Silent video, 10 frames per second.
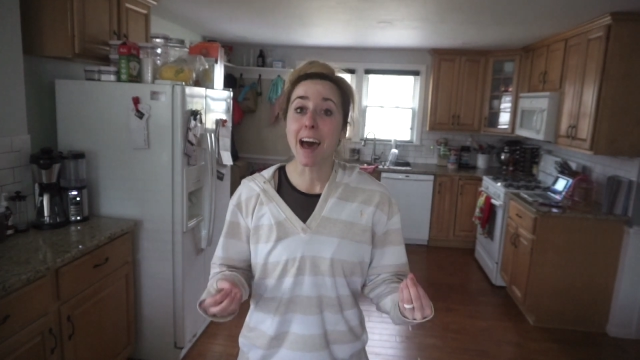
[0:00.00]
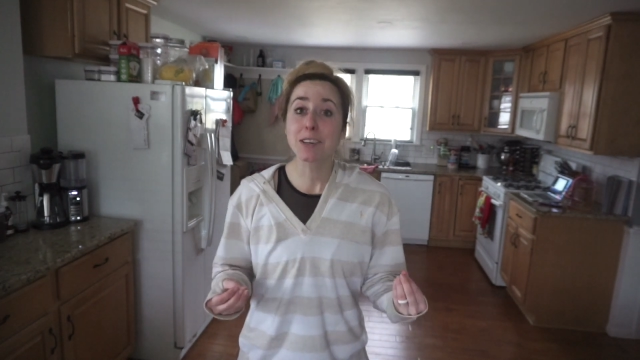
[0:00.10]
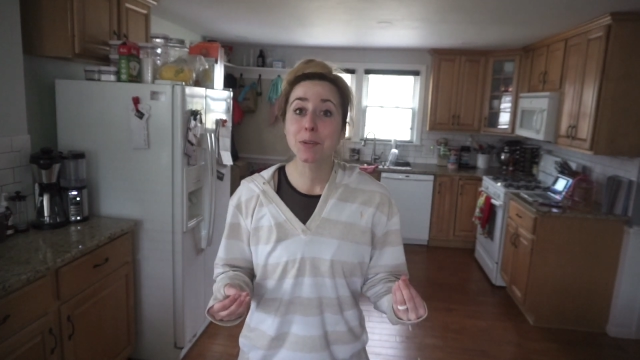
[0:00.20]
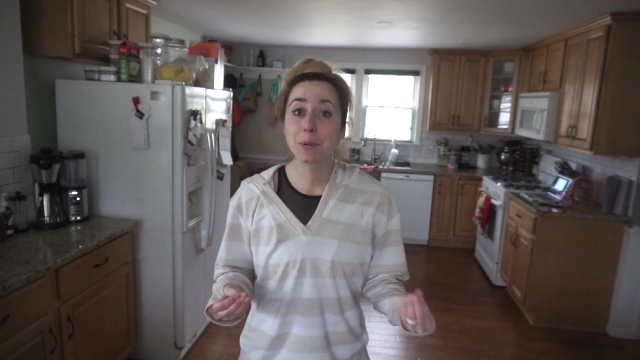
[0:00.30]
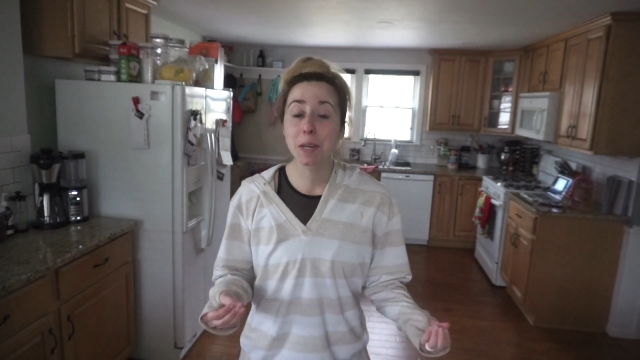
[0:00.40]

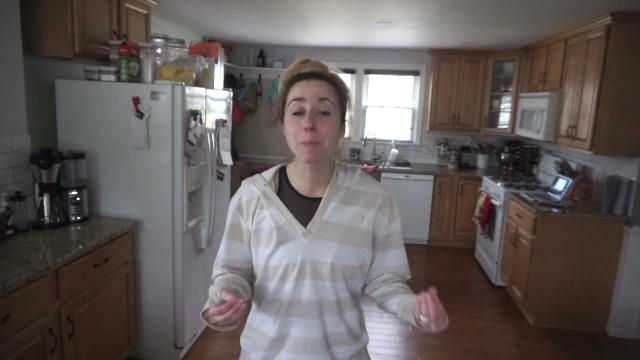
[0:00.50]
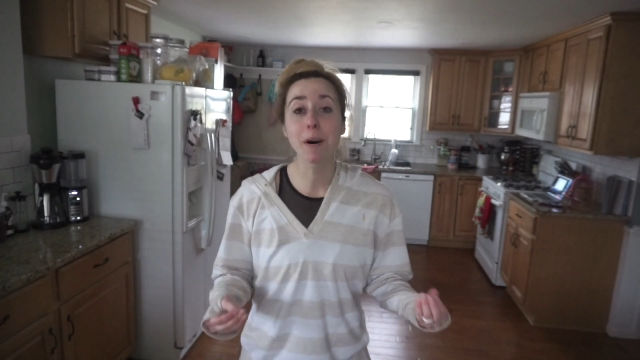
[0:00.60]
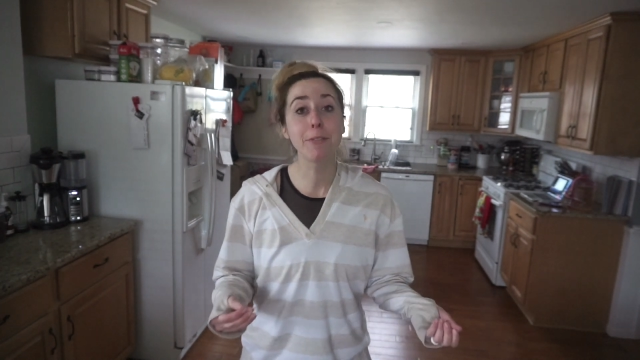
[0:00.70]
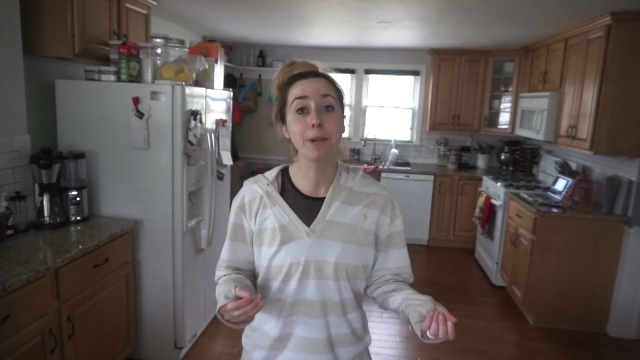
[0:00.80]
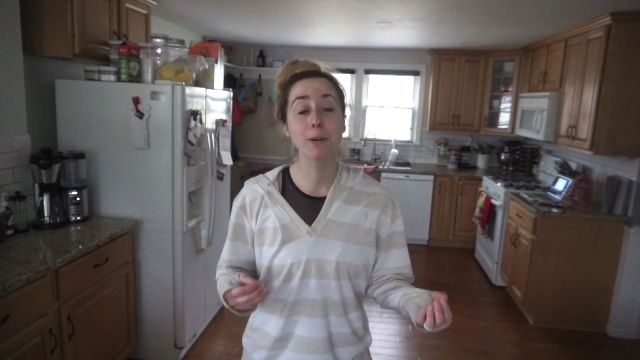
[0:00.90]
actually
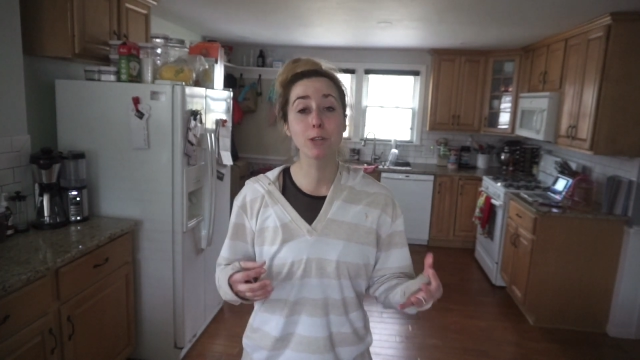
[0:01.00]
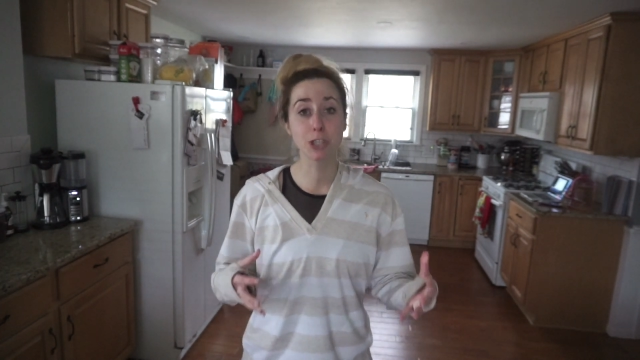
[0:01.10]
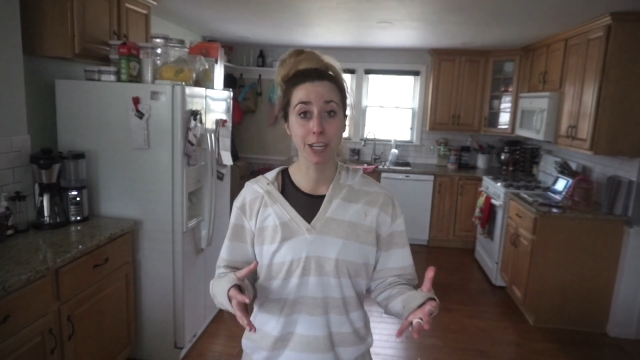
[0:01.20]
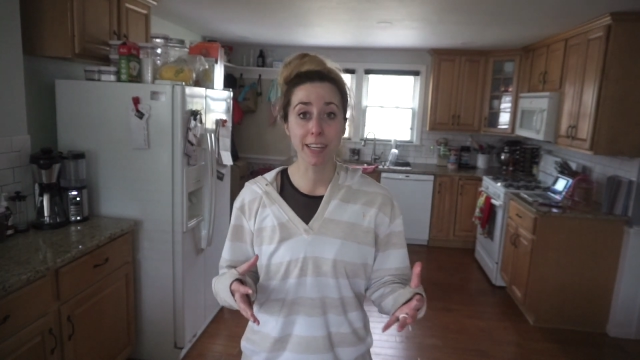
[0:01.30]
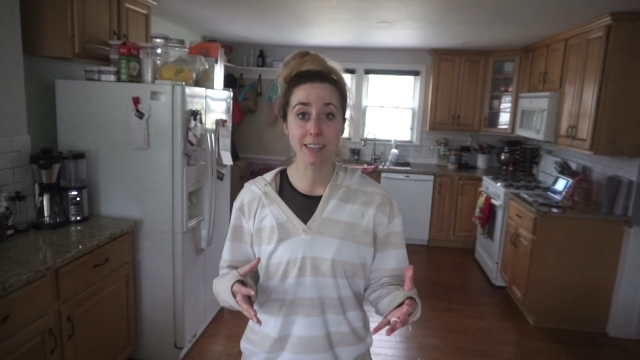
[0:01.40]
buffalo
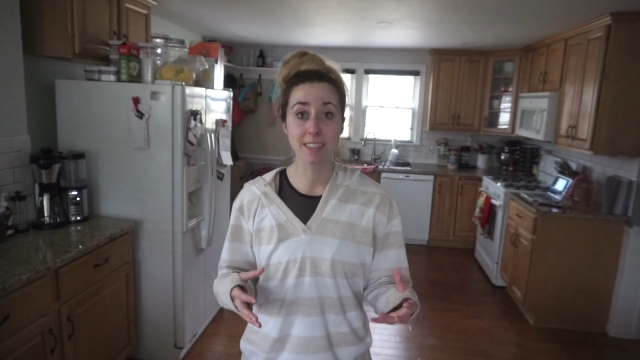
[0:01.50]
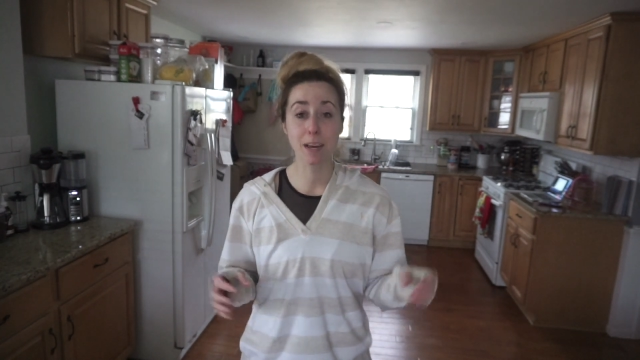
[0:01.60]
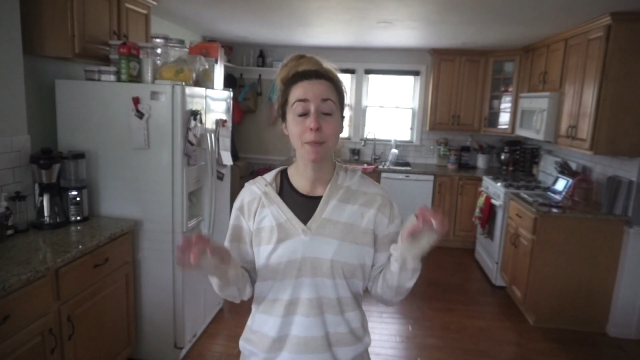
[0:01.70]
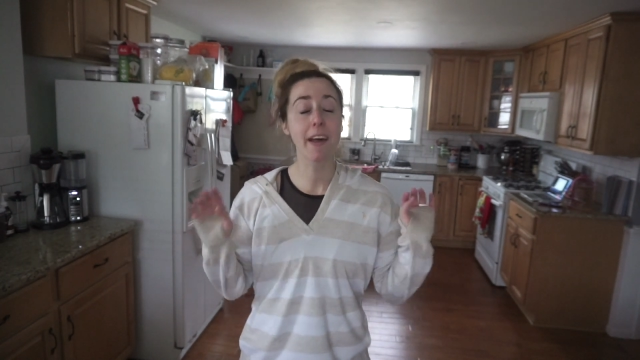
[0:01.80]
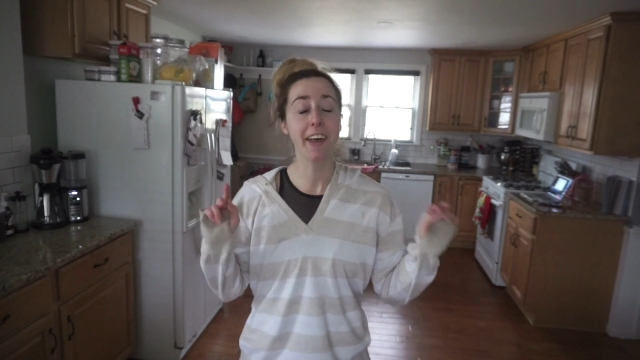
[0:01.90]
chicken
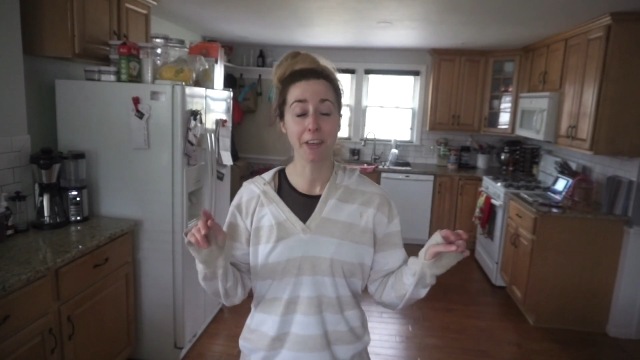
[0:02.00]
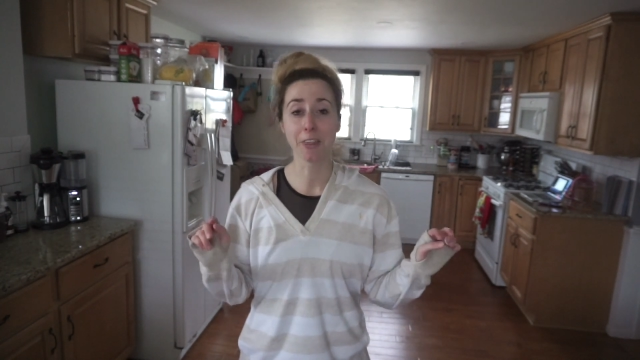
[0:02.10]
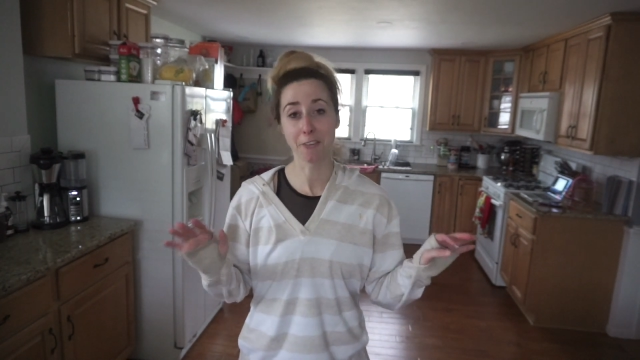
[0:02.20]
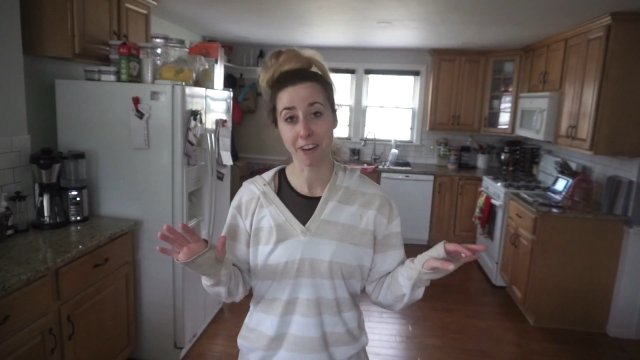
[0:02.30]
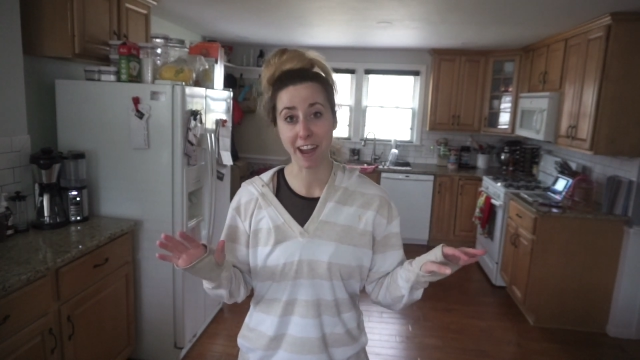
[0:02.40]
dip
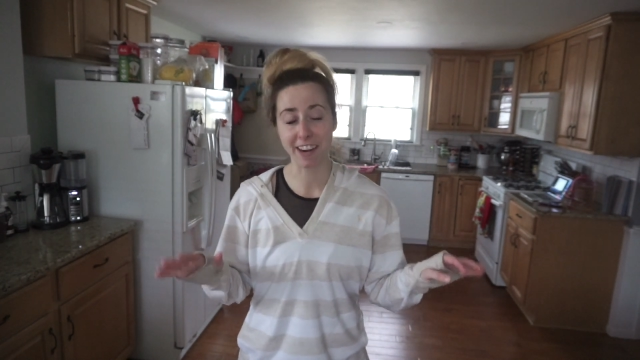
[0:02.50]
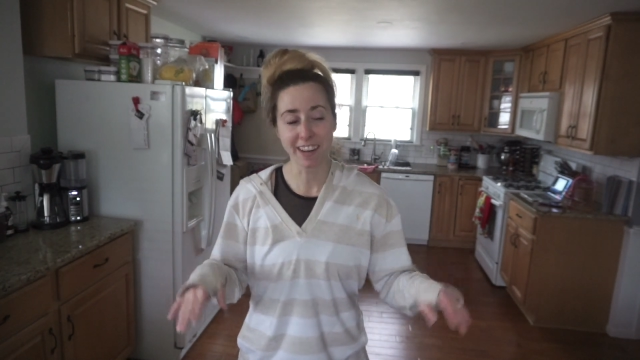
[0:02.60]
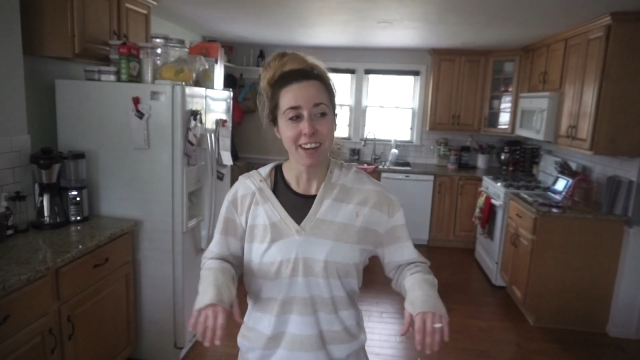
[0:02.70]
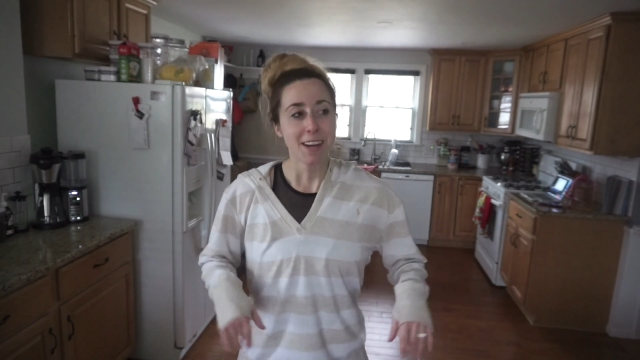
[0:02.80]
Healthified.